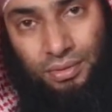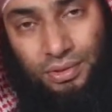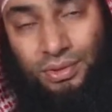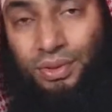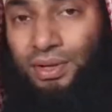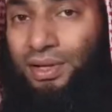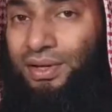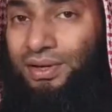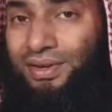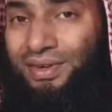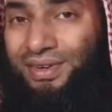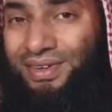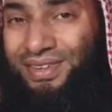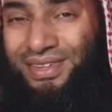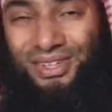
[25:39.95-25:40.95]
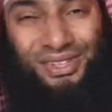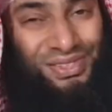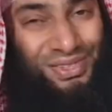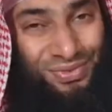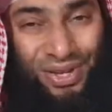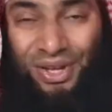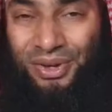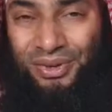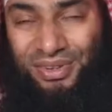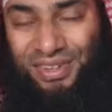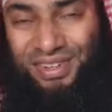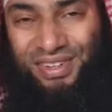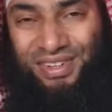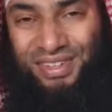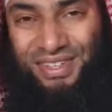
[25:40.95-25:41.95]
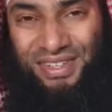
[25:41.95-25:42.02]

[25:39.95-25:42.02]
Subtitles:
Sorry, this is very good.